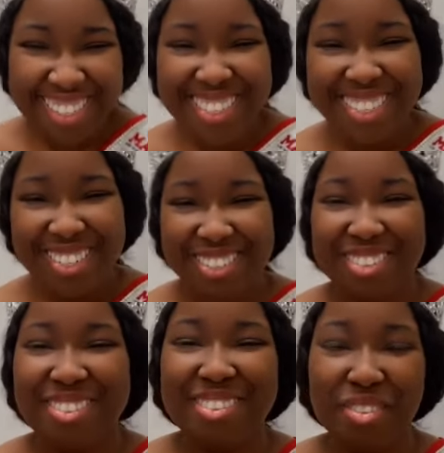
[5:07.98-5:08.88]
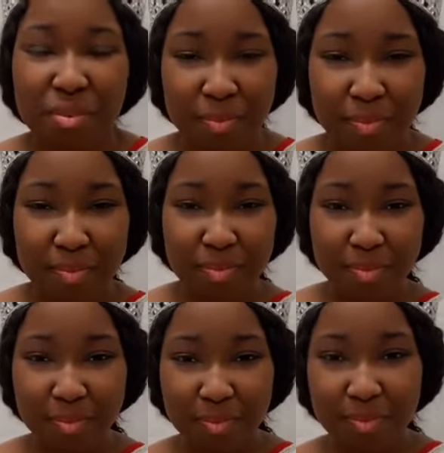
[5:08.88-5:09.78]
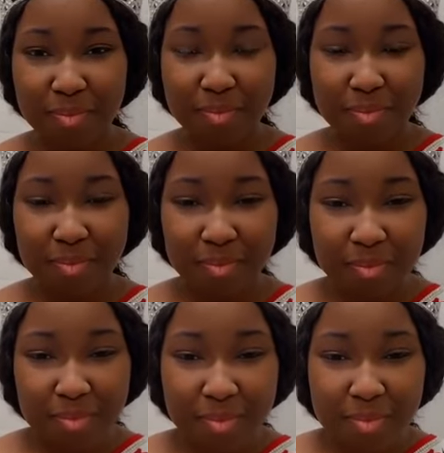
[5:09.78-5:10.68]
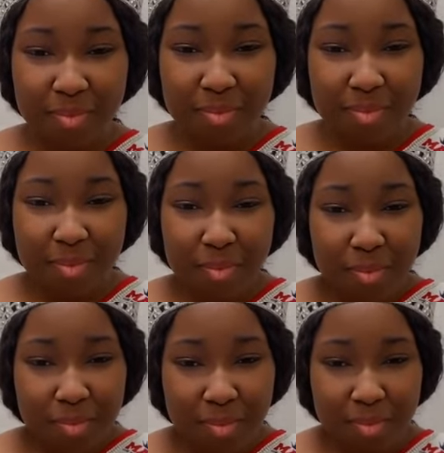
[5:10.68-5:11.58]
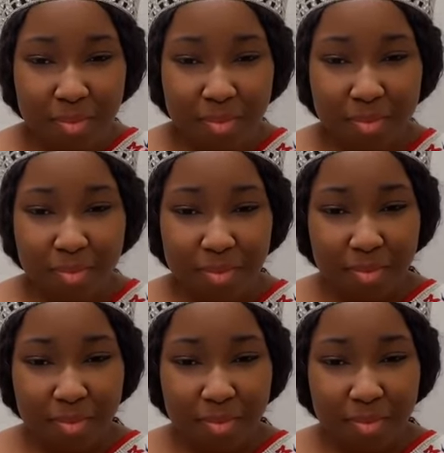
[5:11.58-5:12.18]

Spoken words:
(not speaking)